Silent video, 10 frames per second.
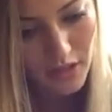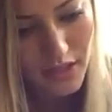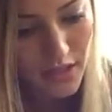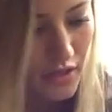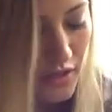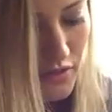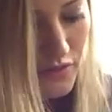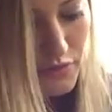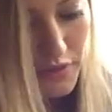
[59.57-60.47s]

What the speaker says: It's going on over